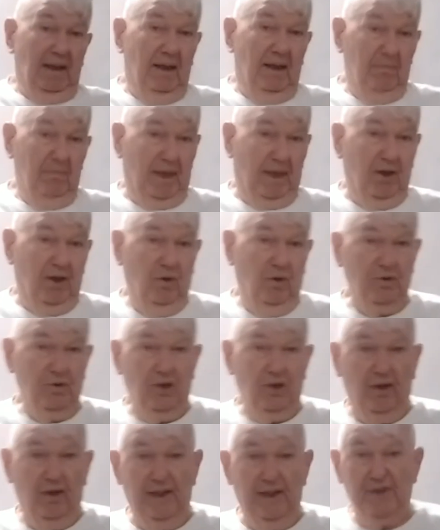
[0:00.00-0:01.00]
my
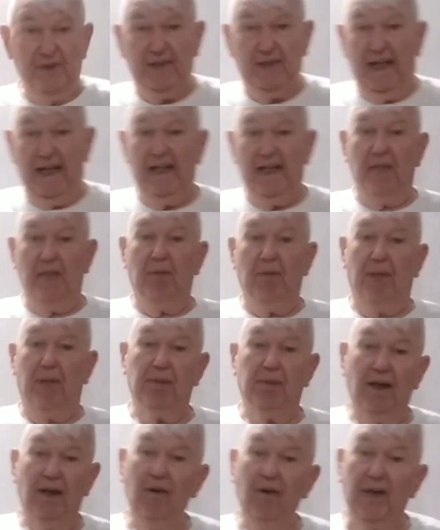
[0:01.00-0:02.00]
coleslaw is gaining
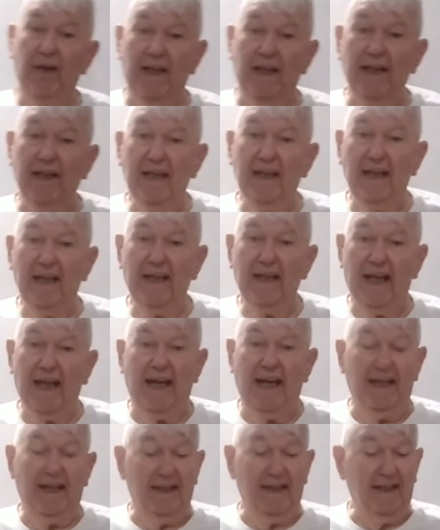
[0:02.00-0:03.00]
popularity,
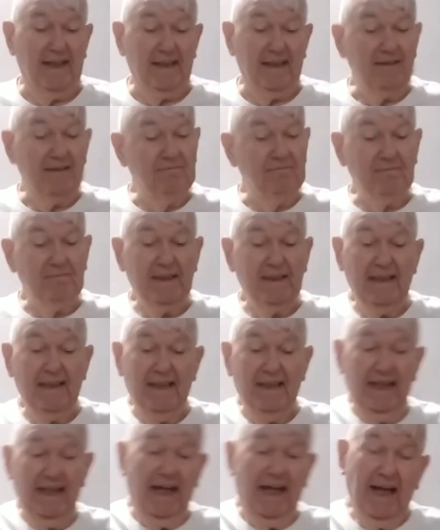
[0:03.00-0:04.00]
and I'm
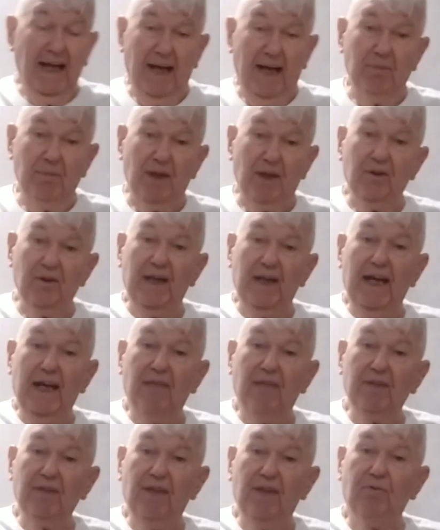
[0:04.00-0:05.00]
not going to
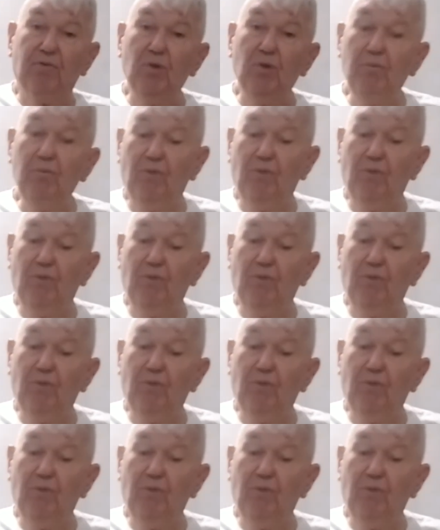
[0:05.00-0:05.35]
have enough room